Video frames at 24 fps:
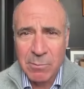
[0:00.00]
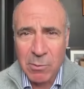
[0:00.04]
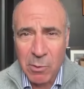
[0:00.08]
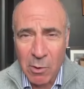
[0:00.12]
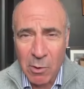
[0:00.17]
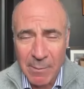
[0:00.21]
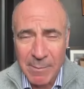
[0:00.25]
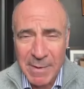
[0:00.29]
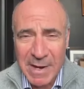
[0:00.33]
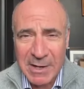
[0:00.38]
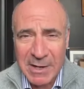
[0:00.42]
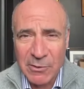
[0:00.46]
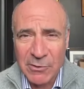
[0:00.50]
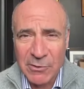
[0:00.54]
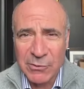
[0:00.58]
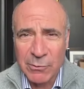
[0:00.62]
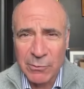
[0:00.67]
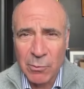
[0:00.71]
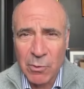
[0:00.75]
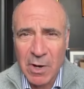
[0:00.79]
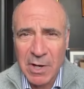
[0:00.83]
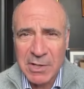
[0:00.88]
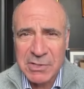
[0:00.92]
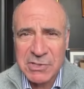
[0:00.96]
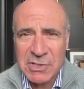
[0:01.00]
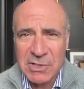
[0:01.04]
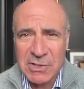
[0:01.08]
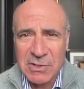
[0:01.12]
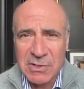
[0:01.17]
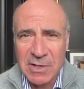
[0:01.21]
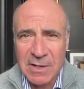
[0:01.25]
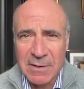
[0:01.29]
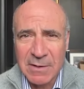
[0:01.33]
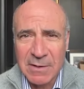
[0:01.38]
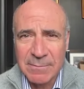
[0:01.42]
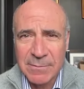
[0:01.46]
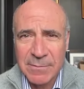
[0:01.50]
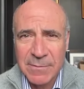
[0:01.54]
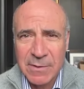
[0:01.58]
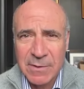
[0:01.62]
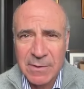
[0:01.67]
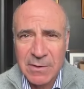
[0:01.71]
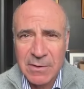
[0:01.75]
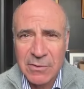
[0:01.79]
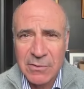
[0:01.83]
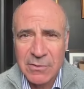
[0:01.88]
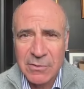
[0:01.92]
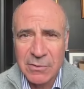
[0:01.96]
lawmakers in Washington
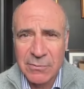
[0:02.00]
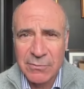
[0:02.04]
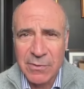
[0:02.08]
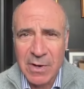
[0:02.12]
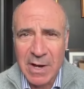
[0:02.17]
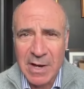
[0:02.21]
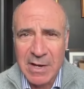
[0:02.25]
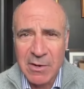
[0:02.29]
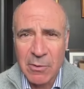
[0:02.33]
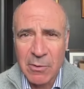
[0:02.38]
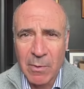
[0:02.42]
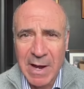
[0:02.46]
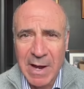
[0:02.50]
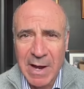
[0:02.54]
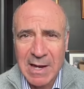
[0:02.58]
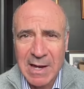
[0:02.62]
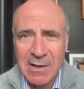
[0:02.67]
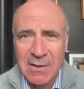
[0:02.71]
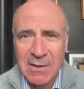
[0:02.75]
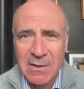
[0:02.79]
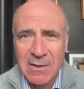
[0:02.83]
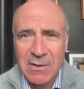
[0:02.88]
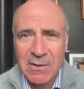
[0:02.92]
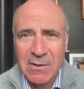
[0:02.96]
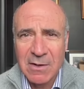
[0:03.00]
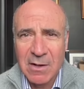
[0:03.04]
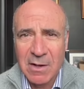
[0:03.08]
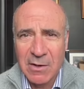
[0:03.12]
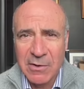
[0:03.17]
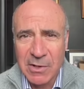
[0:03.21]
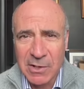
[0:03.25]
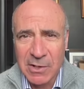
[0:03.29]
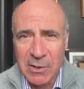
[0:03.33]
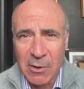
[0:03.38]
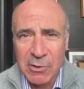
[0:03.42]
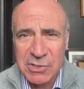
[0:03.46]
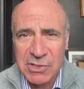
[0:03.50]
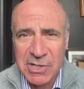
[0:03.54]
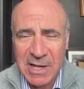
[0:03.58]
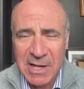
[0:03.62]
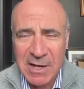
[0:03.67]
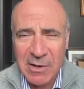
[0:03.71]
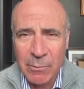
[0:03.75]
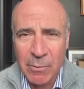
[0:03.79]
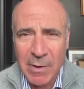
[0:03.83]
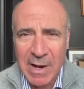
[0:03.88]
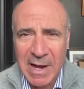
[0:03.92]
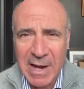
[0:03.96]
to find a way, a
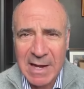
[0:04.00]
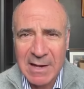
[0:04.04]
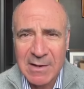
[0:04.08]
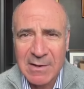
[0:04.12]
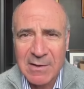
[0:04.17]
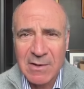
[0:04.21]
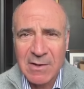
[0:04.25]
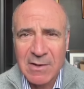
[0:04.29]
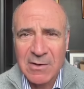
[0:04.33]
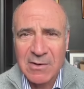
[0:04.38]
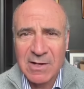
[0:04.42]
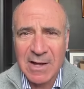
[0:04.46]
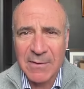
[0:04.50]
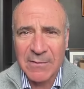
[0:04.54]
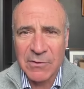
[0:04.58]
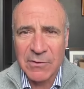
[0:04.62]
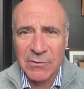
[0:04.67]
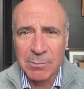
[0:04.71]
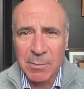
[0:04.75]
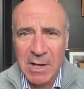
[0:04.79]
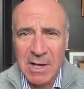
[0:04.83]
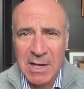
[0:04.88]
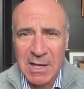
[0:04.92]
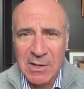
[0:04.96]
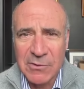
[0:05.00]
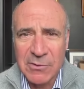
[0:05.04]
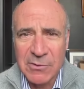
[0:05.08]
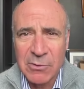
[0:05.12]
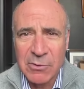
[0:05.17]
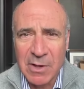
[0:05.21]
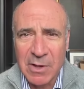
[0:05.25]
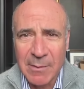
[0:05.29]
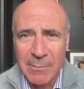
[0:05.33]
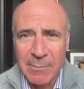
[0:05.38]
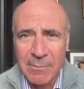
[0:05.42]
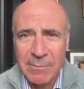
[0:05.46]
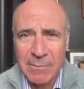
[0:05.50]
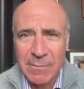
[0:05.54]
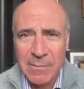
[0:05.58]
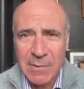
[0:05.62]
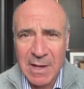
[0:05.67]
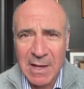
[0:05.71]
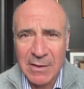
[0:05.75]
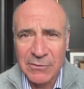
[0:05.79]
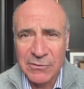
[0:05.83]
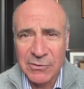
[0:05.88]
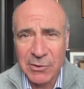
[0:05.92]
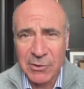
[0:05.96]
negotiated way to get this money to them.
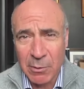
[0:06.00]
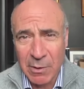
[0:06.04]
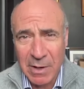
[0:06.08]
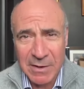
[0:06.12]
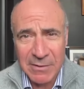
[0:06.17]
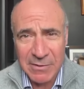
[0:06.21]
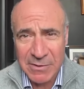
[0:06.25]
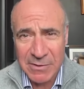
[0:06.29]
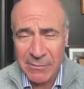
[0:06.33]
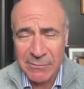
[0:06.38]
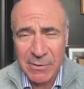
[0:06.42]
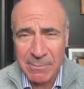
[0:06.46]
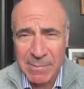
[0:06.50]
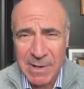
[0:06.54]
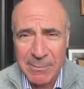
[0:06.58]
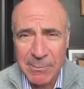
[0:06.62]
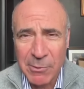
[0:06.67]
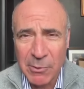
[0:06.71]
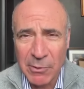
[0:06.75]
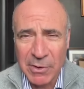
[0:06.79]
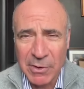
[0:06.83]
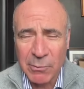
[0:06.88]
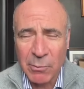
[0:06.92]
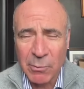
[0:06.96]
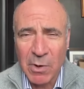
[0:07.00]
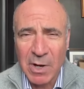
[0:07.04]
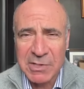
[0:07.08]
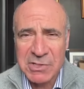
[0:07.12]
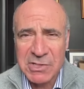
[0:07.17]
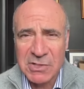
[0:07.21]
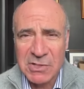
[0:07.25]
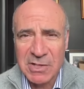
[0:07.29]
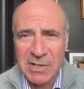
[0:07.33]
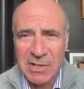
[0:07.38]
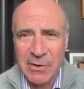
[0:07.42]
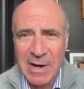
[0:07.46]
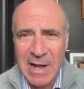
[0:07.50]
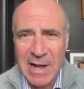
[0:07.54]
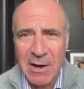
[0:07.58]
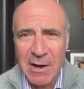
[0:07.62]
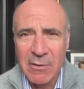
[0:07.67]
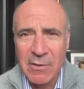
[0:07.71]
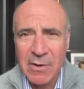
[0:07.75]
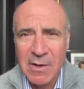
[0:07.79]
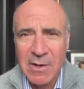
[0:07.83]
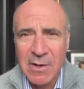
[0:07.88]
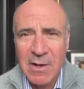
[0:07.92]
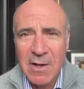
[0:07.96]
And so, and different people in Washington are
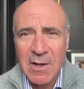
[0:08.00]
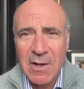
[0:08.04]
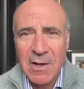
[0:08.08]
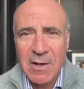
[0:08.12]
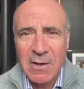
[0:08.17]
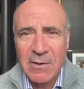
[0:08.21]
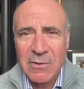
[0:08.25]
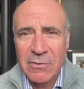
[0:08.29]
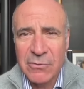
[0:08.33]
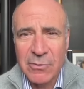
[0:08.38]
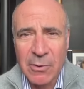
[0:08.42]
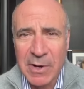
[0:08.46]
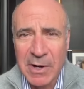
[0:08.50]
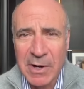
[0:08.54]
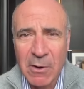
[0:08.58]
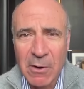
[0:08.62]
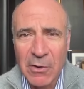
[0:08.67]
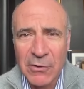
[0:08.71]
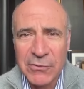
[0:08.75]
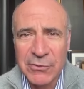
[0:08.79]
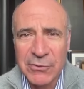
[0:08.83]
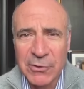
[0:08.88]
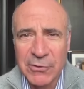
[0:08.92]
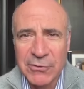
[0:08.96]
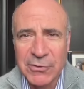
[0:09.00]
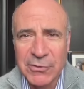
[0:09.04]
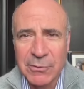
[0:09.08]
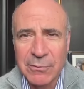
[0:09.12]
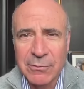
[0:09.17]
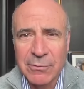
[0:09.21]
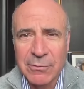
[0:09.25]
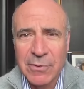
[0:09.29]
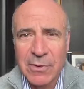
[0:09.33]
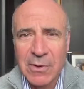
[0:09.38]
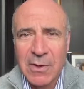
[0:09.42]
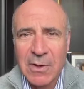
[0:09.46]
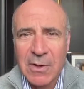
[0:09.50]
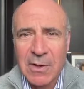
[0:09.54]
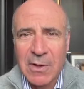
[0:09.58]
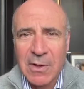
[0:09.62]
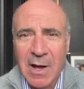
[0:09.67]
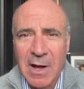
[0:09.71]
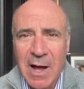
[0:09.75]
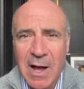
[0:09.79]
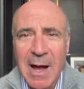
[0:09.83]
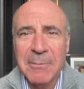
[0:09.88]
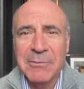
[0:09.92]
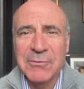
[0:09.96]
now throwing all sorts of
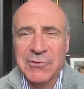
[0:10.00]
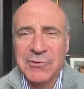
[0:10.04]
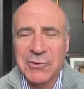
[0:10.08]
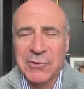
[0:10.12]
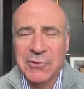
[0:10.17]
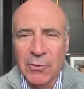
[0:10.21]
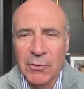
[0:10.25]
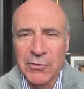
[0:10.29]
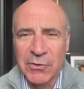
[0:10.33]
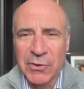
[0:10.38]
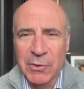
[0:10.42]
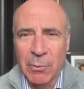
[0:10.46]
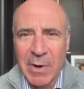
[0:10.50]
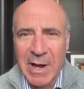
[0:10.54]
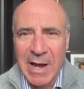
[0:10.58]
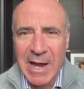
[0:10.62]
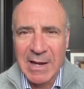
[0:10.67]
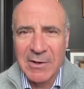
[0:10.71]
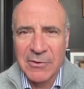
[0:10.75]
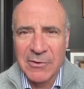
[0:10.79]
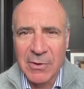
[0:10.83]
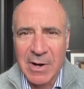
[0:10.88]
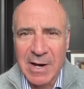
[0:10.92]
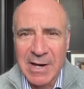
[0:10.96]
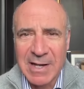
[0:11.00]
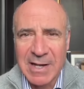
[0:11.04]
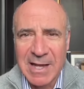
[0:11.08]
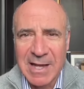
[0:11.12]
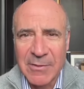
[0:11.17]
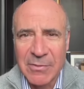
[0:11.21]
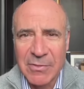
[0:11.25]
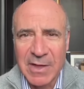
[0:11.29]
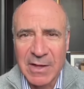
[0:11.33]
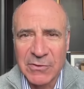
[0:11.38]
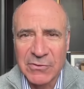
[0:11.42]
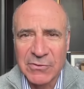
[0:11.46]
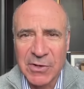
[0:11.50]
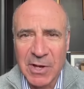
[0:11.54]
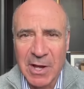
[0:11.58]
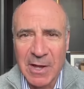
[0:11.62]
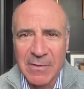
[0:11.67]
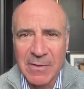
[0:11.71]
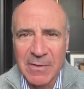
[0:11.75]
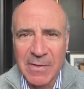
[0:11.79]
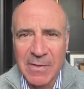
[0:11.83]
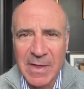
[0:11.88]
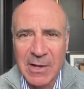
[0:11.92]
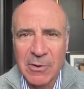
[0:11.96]
obstacles in the way, trying to get things
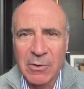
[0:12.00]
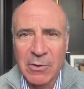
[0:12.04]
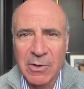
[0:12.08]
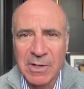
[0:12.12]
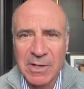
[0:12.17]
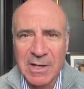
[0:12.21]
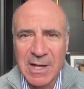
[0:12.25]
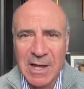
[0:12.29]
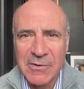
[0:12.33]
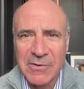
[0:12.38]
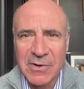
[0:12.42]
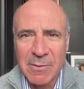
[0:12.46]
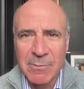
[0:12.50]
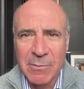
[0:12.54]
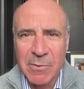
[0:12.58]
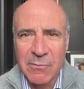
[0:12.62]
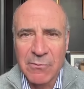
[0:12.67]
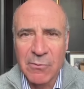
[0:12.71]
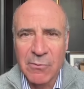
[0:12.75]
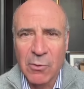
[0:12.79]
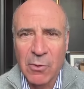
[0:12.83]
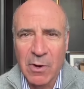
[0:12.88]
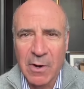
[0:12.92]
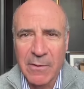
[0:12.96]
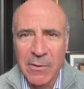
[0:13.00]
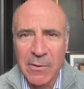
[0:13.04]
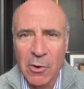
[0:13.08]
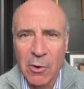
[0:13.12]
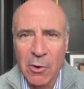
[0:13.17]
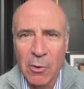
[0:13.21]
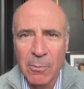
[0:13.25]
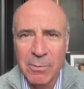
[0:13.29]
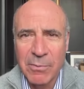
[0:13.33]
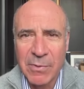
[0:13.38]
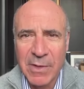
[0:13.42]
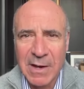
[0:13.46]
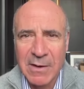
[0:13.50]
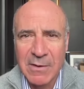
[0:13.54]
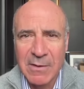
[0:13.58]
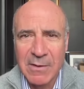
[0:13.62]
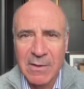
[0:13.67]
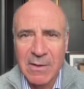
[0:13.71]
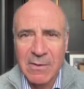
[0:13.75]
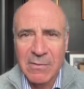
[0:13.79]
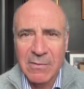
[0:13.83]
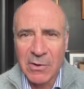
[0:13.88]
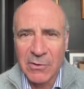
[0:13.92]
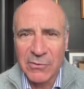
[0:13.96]
done that they couldn't get done before, in the hope
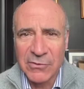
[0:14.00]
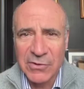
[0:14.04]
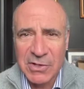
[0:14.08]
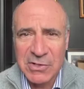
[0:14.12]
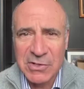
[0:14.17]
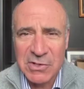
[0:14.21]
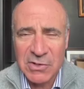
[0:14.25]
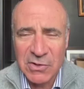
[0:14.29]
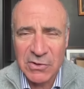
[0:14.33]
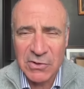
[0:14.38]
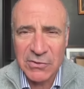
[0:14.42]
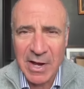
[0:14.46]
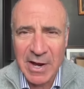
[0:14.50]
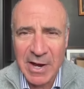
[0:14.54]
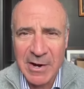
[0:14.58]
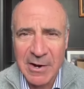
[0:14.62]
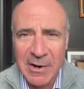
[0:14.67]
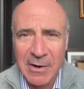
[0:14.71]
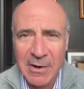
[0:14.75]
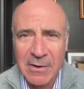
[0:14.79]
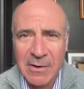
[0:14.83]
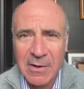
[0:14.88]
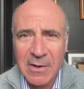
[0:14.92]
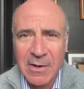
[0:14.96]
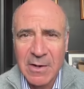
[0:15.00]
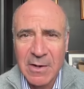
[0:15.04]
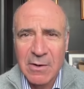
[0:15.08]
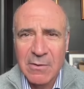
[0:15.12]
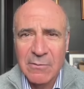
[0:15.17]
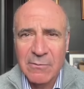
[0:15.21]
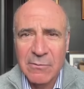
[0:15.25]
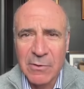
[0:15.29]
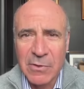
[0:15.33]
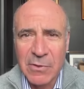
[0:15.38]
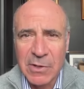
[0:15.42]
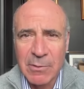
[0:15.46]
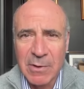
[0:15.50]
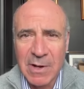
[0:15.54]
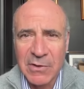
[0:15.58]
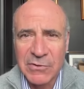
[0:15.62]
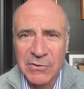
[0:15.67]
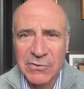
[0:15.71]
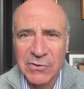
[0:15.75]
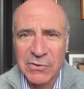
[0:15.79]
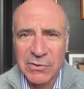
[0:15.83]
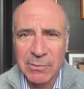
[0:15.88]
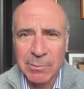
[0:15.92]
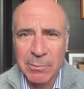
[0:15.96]
that there's such a desire for the
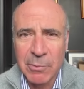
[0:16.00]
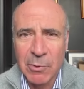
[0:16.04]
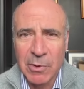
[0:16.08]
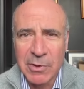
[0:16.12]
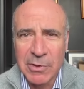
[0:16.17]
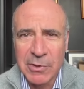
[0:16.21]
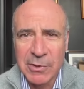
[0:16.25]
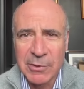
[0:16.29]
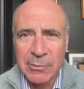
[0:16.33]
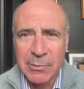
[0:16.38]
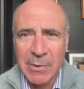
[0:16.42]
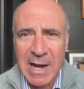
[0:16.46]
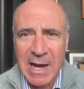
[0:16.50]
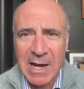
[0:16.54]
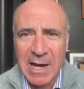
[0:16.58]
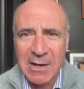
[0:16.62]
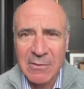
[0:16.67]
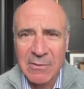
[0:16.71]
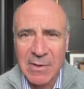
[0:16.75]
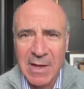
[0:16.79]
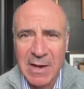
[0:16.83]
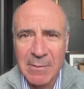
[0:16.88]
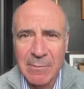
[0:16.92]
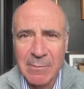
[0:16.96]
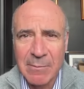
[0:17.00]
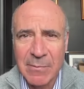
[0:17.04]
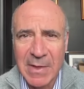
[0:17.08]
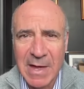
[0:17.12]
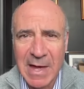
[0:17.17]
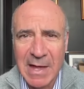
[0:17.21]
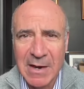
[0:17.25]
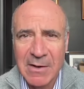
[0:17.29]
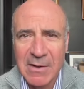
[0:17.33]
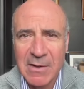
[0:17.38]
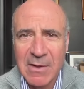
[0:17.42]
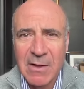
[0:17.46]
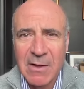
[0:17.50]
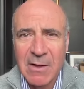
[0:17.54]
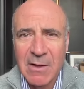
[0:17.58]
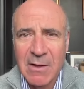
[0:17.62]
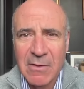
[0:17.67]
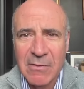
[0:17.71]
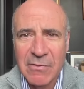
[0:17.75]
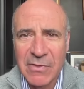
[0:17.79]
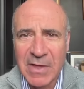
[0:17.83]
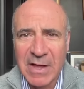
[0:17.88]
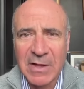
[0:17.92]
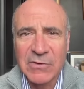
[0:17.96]
U.S. to support Ukraine that that
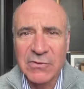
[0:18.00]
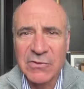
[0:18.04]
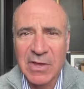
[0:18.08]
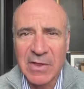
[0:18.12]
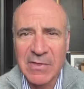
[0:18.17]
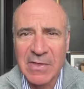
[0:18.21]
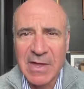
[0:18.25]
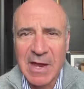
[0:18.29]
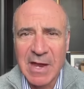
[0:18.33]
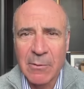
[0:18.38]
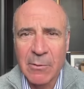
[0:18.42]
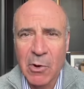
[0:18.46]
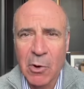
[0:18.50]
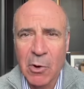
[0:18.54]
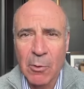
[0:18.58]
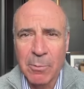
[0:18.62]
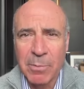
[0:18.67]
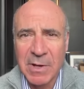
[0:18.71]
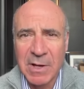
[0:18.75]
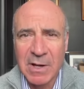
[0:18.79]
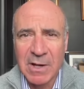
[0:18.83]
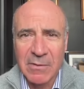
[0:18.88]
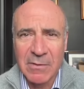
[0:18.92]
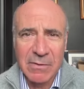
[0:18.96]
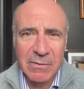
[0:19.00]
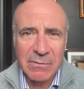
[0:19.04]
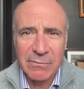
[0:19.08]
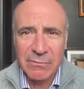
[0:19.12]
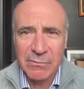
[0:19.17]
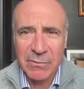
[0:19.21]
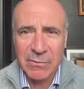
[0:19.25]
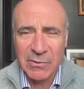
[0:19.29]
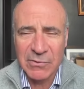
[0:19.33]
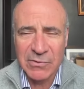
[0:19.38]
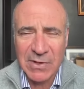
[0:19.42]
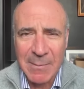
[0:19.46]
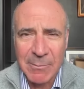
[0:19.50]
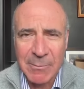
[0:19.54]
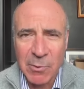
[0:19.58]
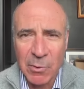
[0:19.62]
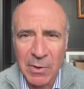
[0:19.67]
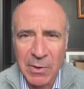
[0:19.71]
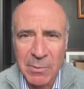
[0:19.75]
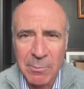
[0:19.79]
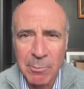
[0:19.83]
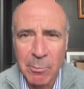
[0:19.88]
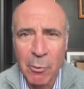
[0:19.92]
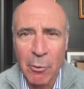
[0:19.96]
things that they were hoping, and for
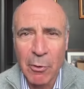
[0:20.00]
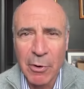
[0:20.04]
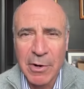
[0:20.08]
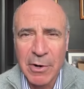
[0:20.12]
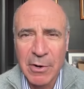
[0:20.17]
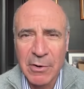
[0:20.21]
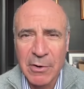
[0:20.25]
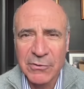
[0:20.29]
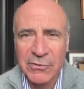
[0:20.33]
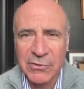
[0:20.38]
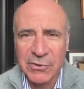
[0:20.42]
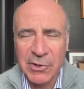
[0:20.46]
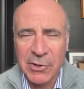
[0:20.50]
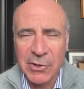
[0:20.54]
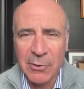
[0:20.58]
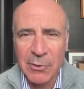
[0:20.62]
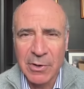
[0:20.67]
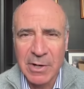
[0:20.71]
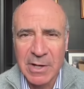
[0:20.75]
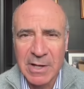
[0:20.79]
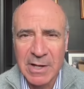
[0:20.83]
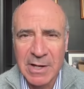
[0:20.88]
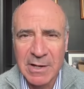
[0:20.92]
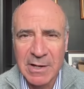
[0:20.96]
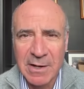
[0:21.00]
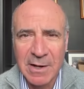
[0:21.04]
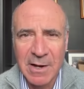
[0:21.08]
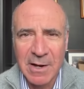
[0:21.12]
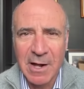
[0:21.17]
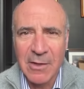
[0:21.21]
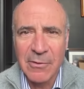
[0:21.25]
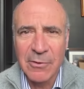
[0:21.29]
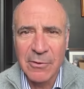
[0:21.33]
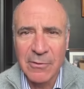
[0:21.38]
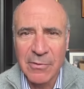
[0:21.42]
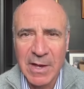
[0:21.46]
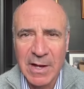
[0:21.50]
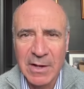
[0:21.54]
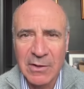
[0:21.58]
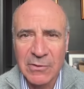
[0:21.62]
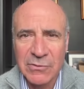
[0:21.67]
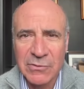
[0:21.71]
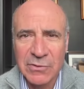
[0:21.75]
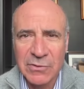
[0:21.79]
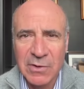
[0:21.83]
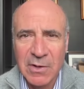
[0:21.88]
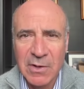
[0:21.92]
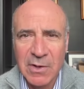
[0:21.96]
example, in border security and other
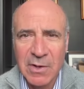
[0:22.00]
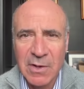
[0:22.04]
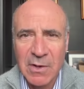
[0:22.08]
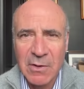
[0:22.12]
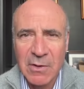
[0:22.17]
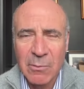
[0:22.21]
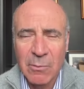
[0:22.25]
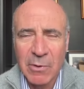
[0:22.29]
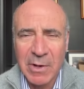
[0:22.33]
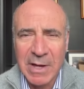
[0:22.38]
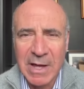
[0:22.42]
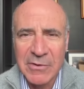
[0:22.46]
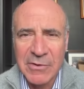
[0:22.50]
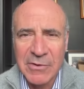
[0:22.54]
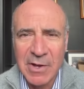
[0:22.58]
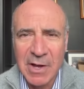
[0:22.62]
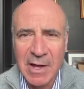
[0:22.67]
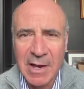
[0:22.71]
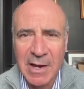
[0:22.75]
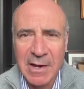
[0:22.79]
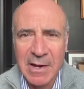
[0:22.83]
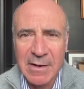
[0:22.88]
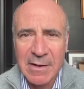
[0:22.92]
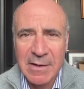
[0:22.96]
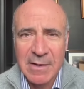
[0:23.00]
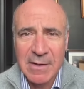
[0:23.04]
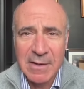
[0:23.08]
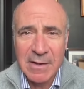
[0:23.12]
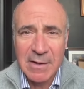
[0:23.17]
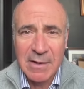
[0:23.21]
things, will get done.